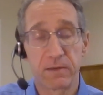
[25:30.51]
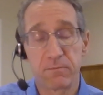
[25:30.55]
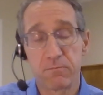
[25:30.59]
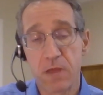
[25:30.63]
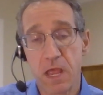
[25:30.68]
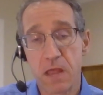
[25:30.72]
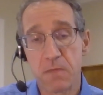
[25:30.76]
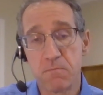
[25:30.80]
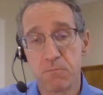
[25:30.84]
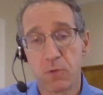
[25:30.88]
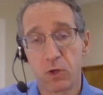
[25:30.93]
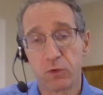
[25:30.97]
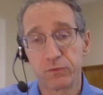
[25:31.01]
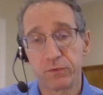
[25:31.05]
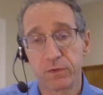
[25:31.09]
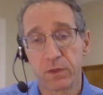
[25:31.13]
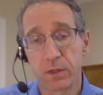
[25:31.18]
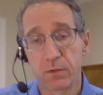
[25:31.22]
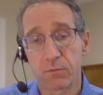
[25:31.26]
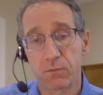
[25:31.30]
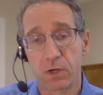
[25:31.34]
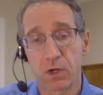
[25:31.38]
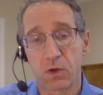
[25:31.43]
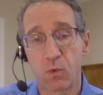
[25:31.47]
And most
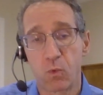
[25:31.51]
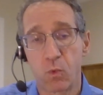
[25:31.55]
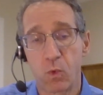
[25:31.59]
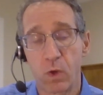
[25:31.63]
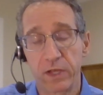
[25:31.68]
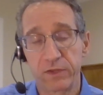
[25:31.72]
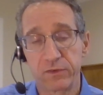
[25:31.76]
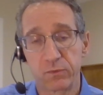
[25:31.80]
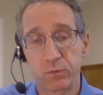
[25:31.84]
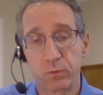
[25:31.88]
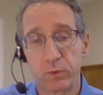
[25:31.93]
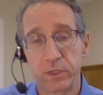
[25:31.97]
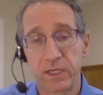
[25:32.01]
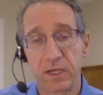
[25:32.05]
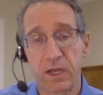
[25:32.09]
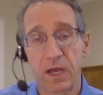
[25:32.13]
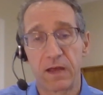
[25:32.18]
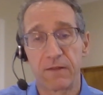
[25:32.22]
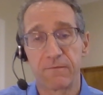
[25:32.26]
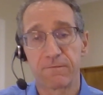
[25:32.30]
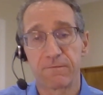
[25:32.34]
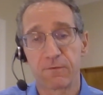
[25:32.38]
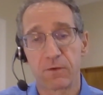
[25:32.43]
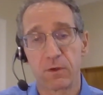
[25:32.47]
of the requests we got